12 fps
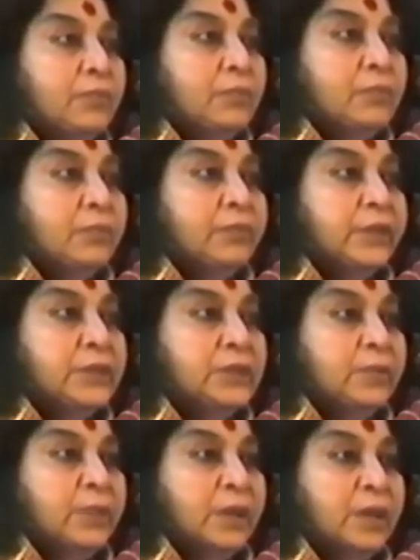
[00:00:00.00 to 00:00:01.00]

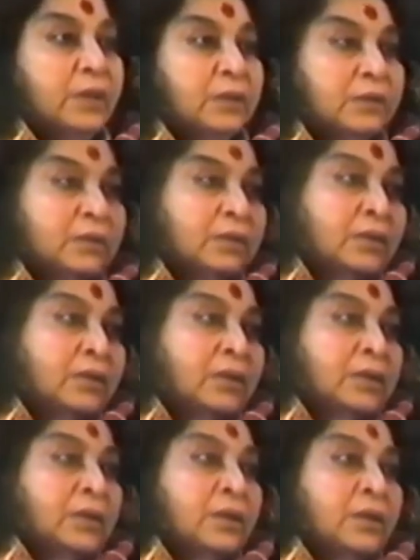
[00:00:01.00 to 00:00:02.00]
first one
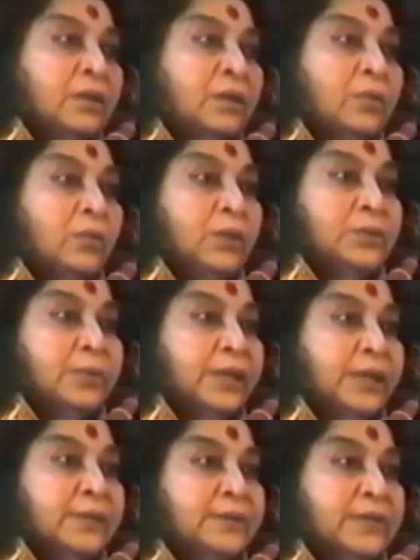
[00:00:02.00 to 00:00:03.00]
was, we
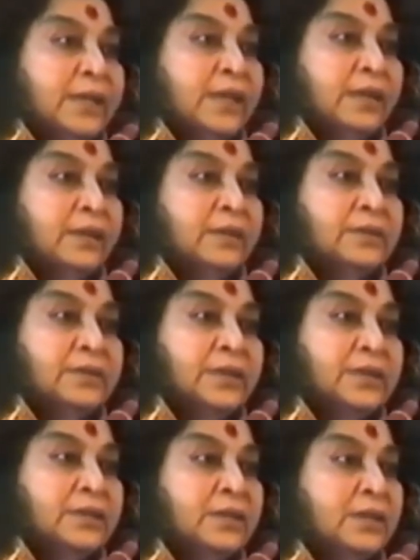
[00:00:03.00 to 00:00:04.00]
can say, is
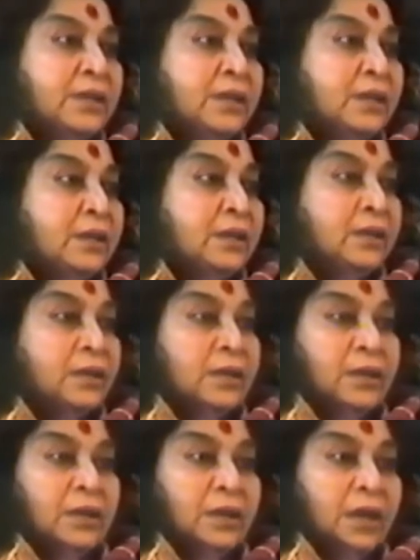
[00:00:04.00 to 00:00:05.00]
just the
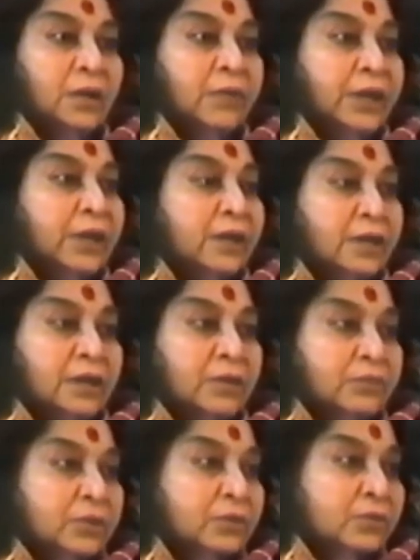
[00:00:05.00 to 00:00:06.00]
awakening of
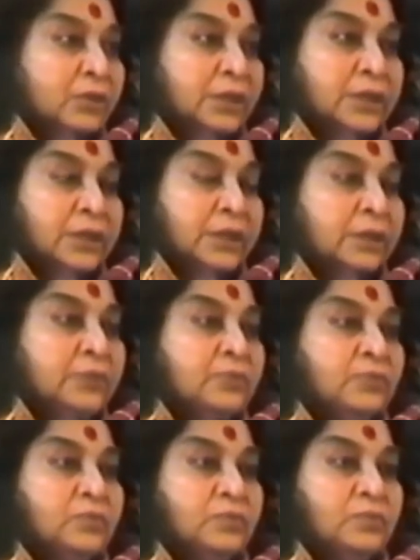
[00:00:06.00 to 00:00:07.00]
the Kundalini
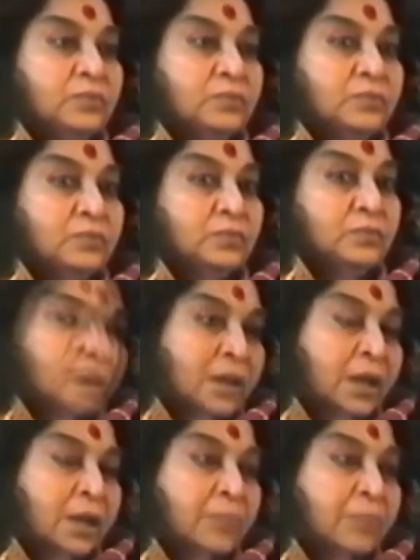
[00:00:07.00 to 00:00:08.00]

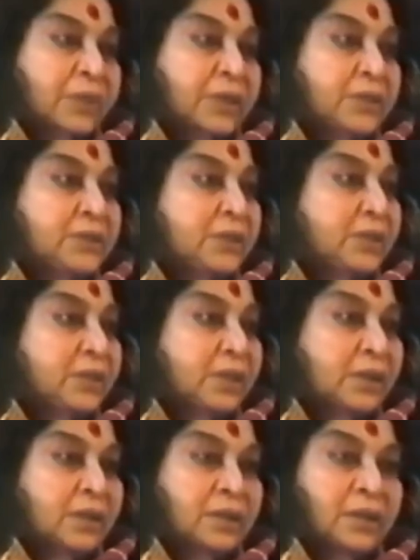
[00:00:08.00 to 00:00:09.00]
and piercing the